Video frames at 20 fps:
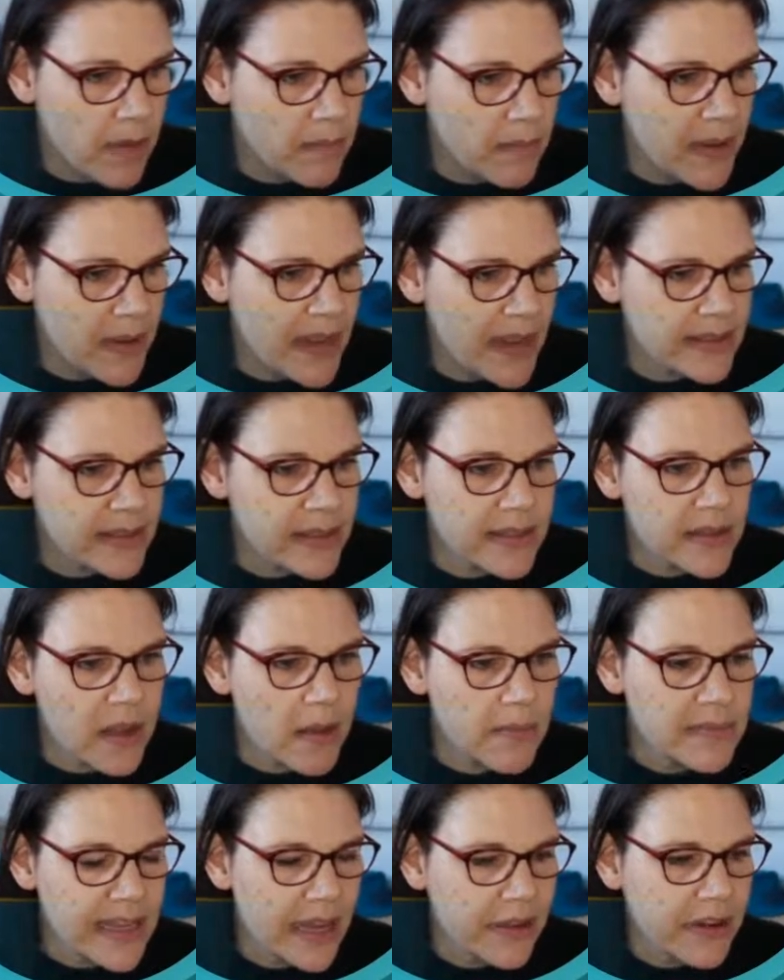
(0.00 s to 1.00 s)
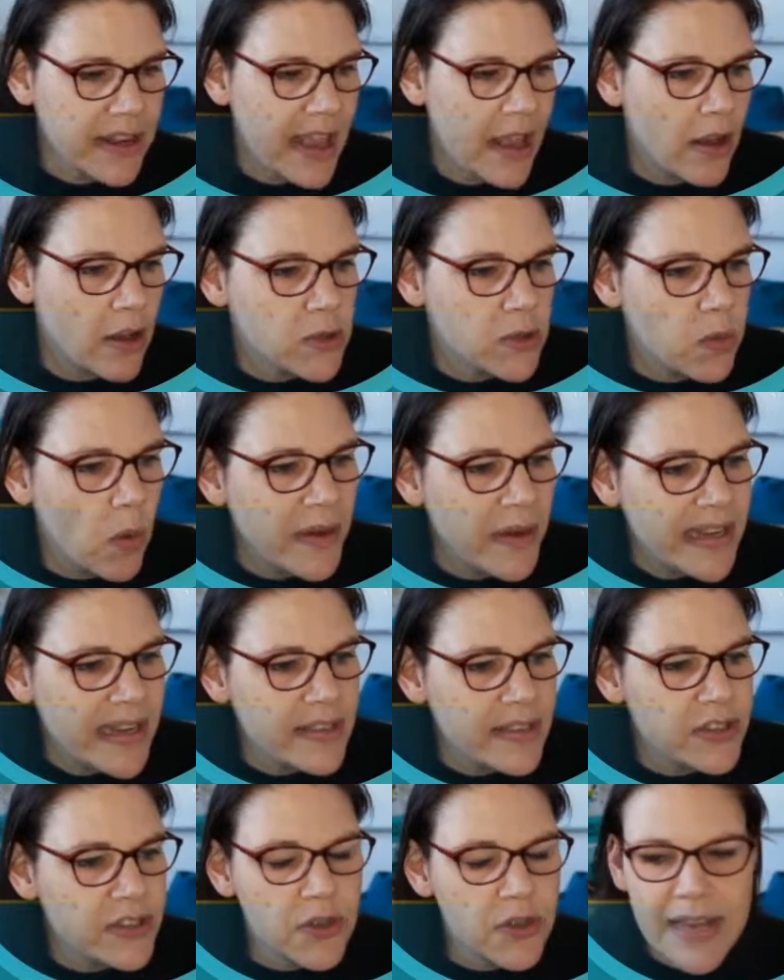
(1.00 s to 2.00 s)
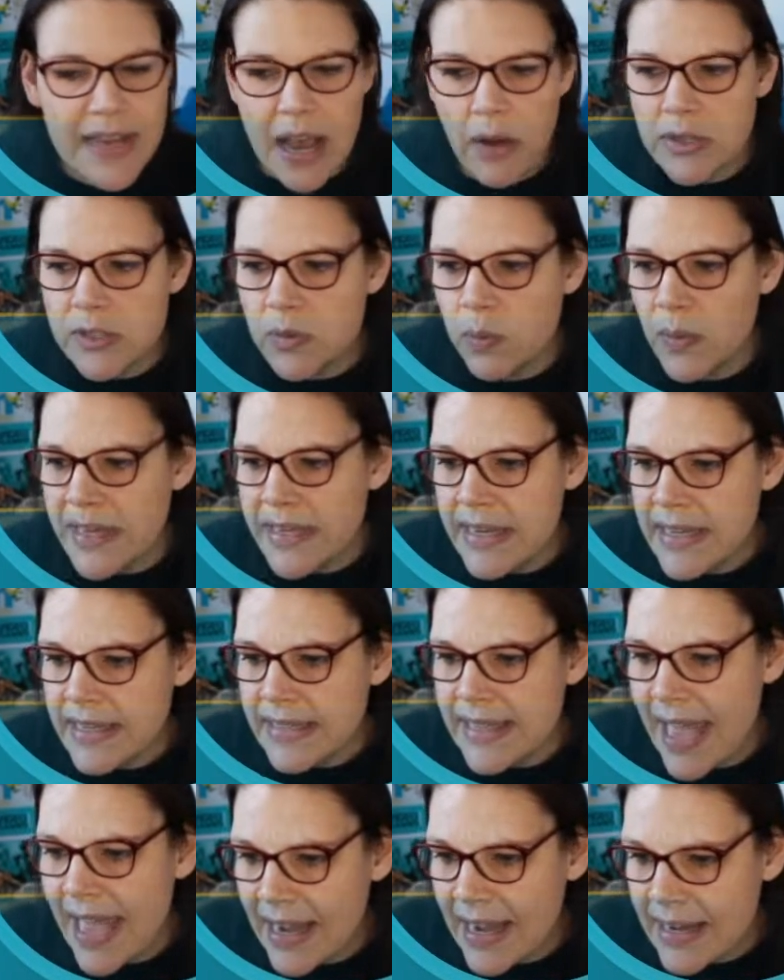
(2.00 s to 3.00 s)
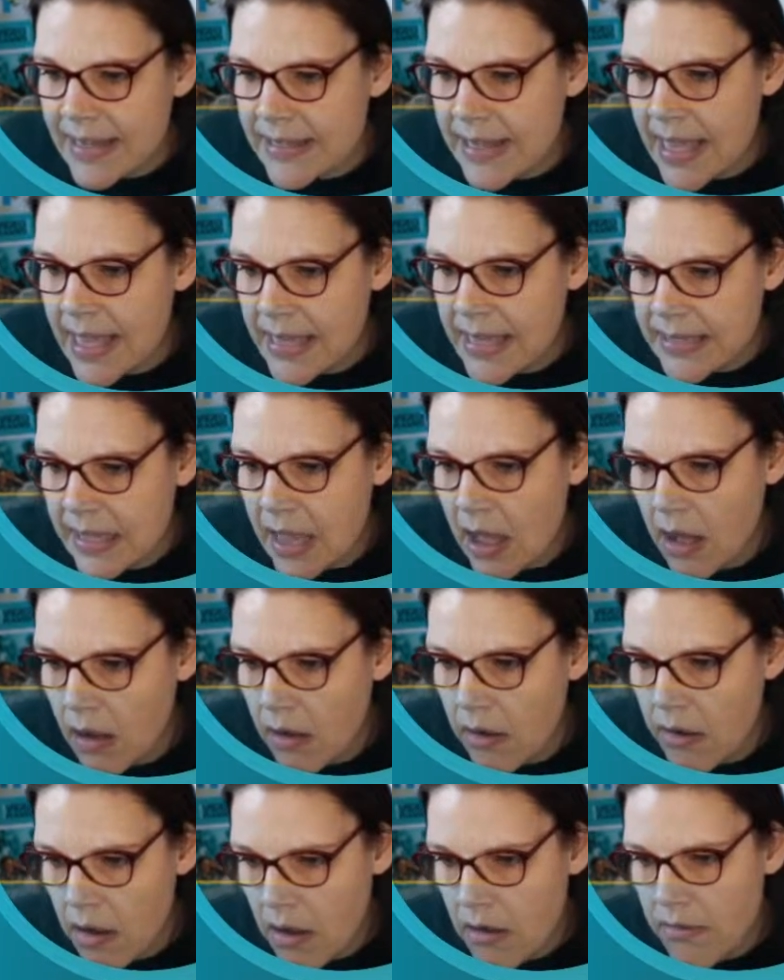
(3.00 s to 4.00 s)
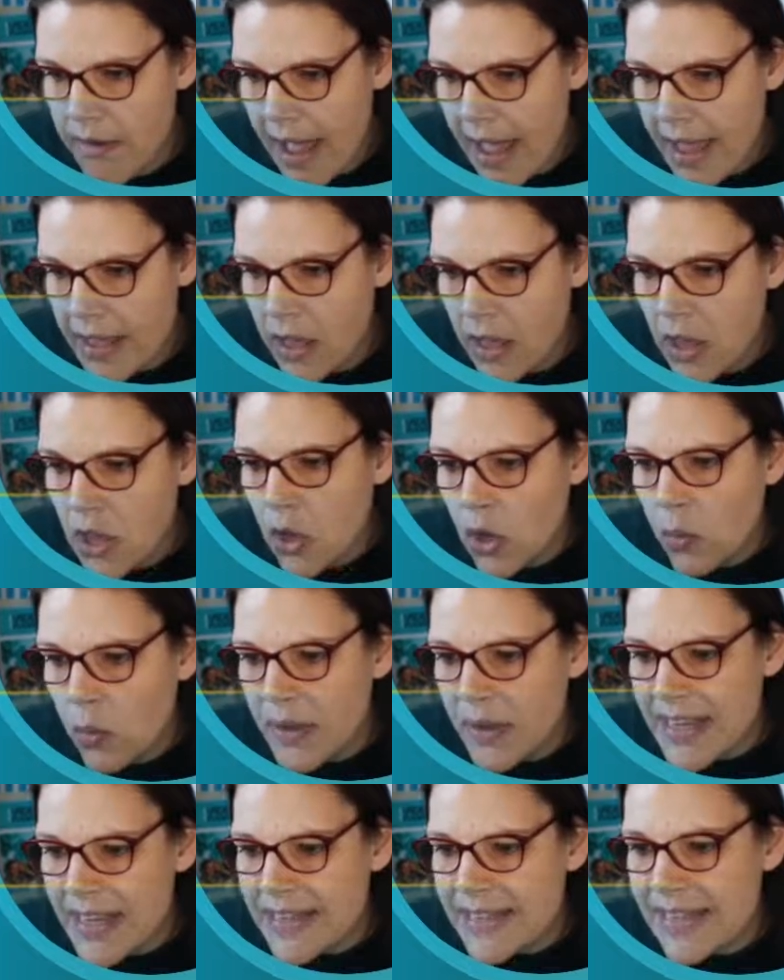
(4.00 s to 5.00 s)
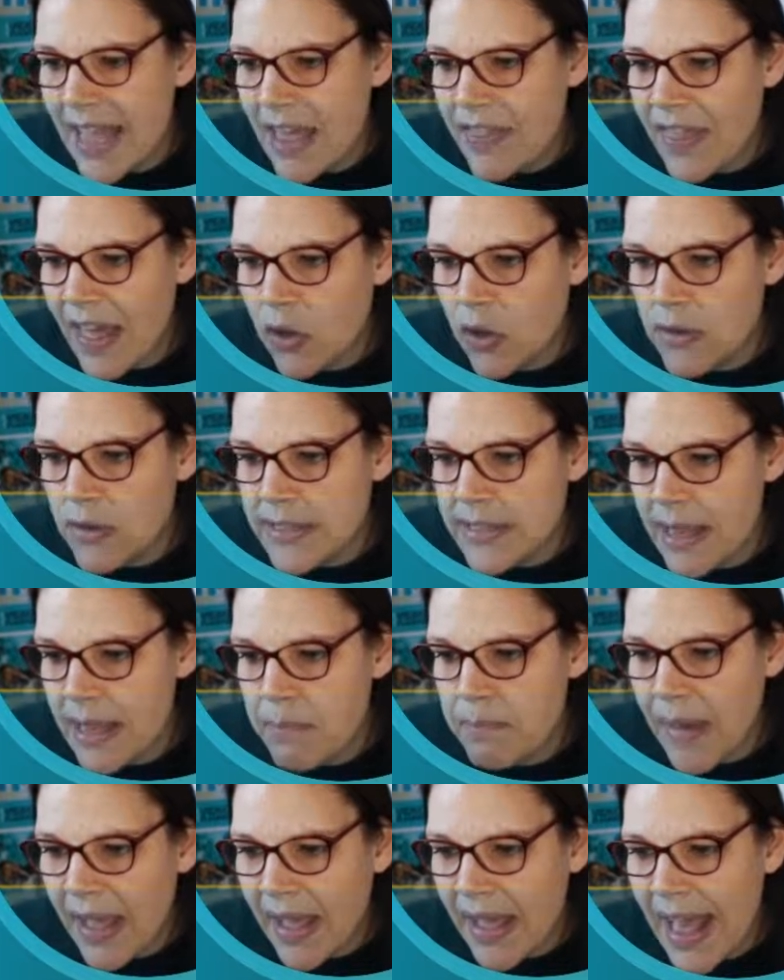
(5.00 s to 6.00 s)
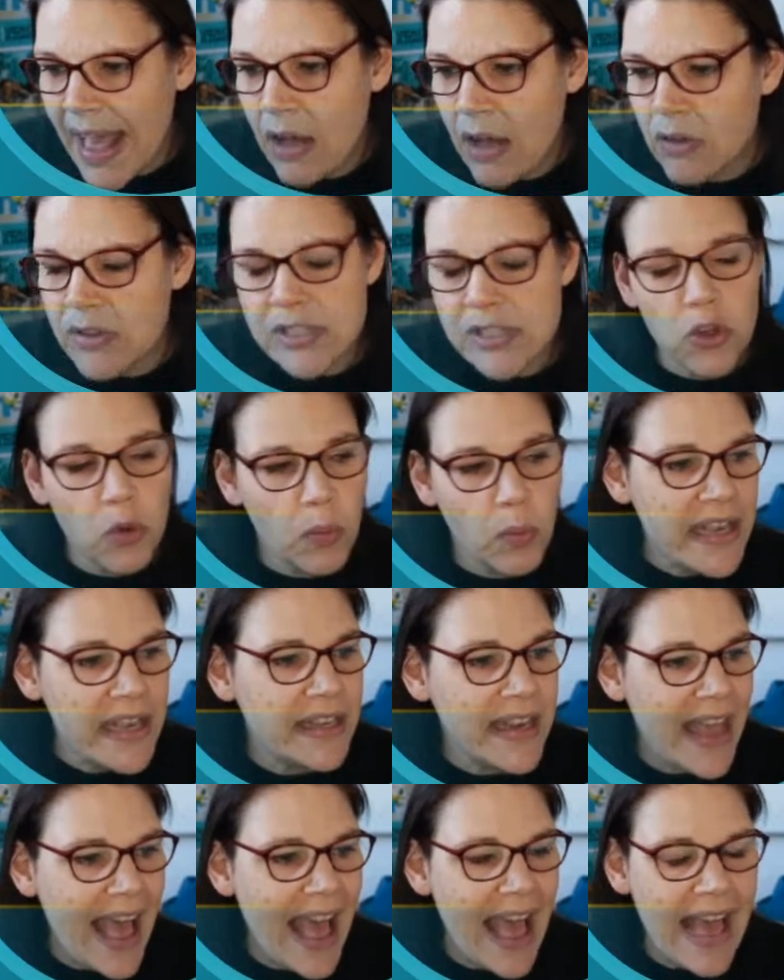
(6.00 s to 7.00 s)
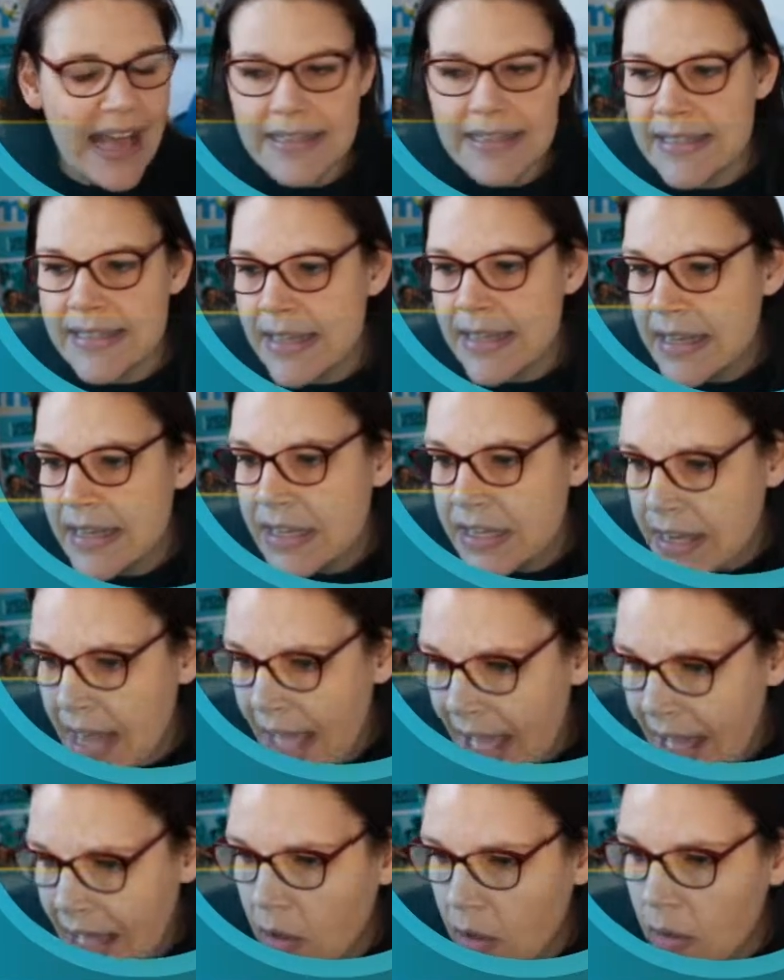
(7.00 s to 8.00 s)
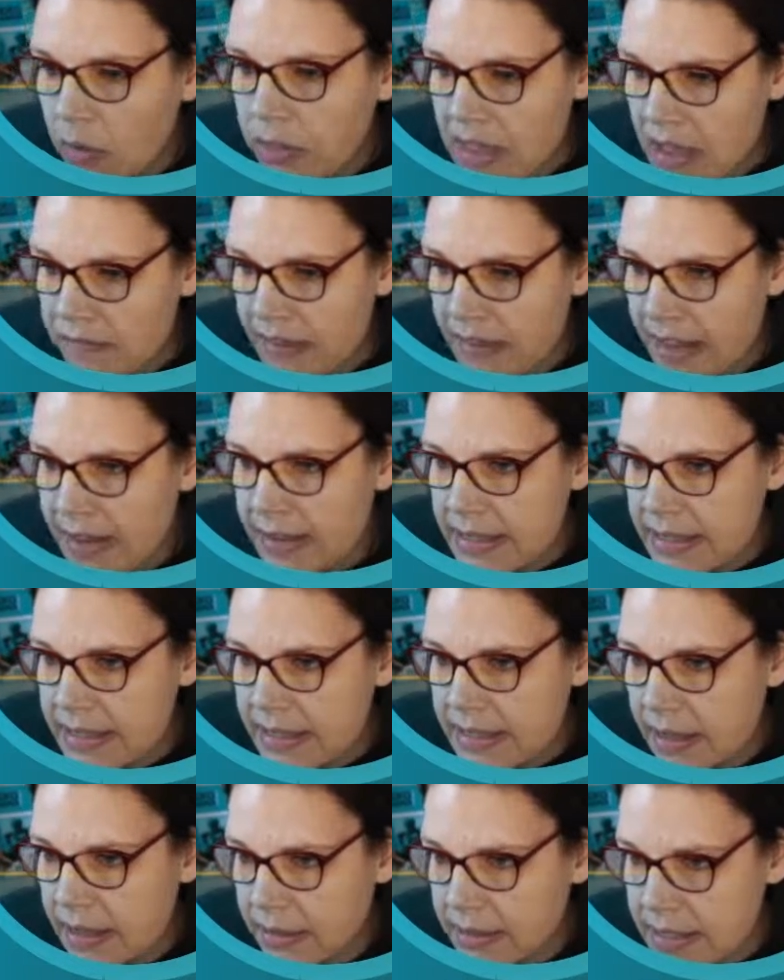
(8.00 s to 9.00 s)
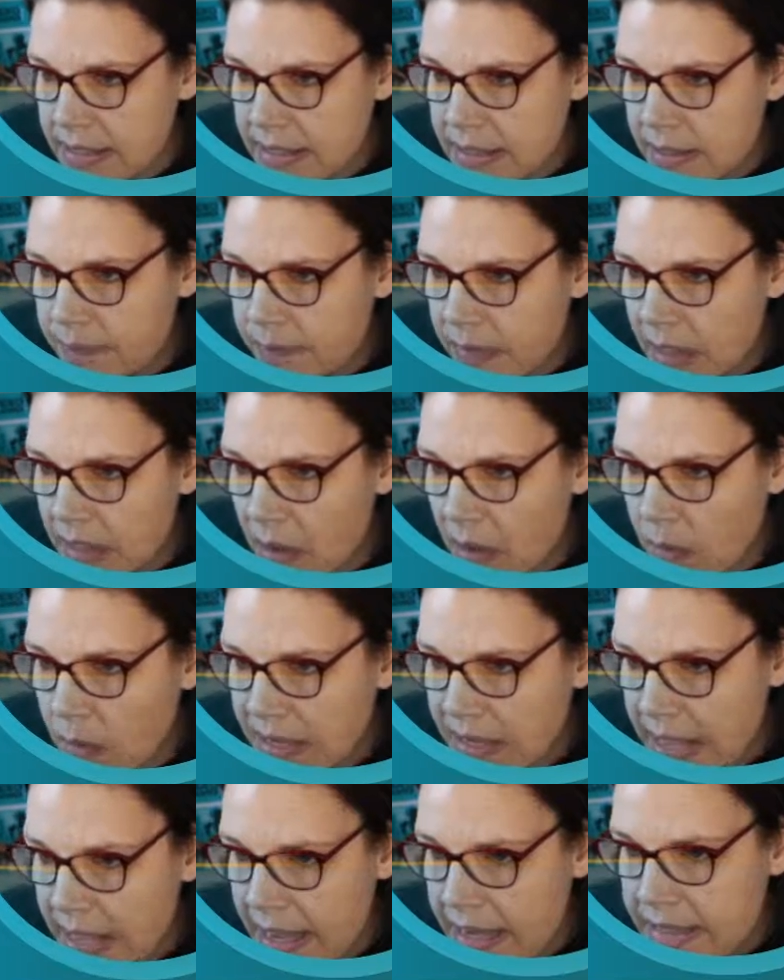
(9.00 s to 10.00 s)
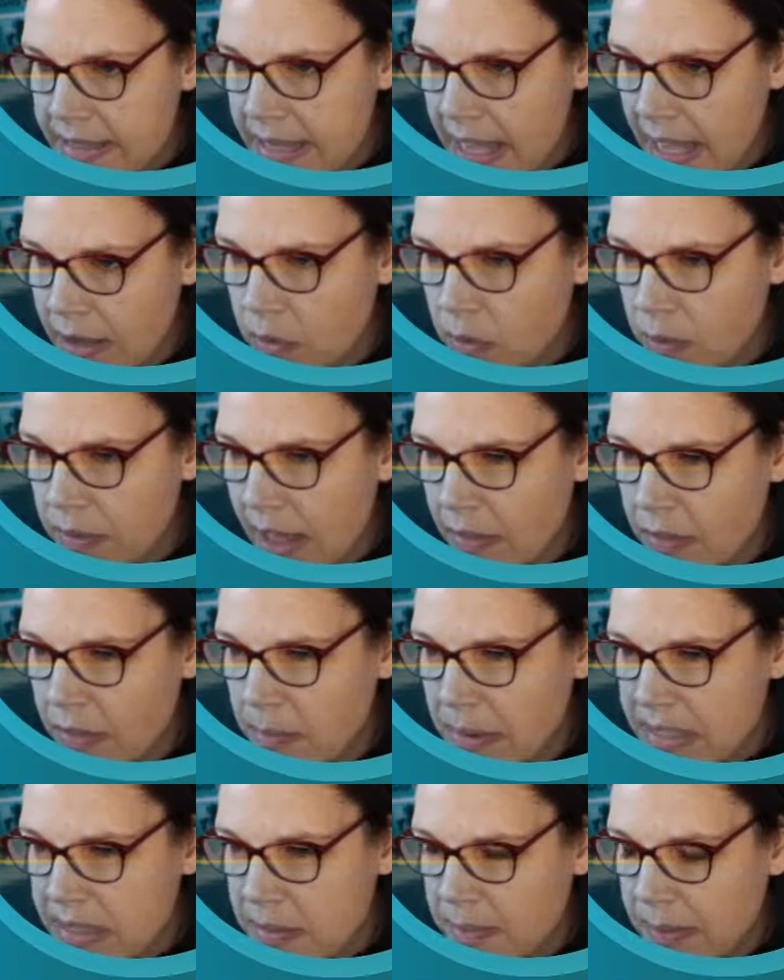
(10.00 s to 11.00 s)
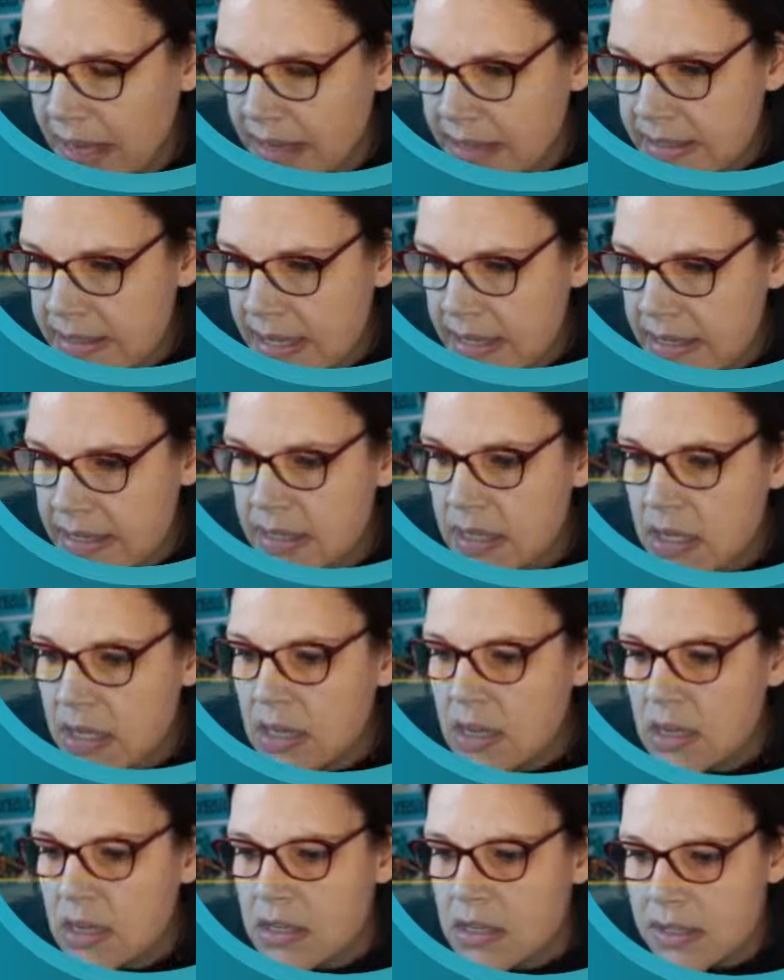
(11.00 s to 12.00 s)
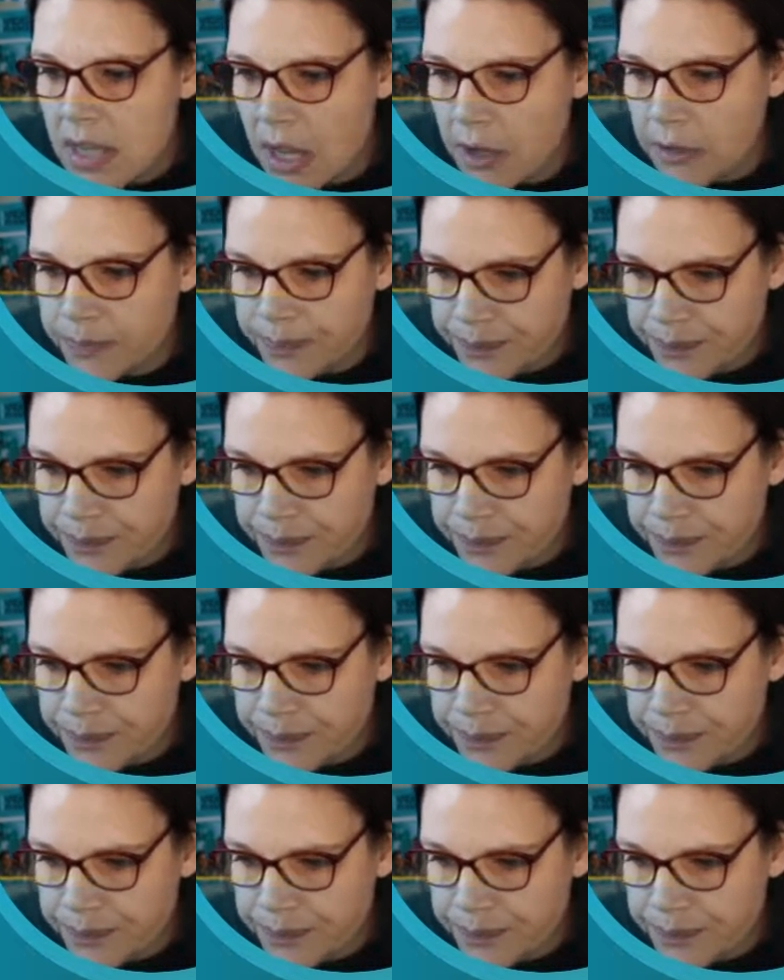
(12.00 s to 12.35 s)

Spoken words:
but let's just come down here, because what we need to do now is we need to access our array. We need to get that content back out so that we can add now the event listeners that we need and all the other bits and pieces. So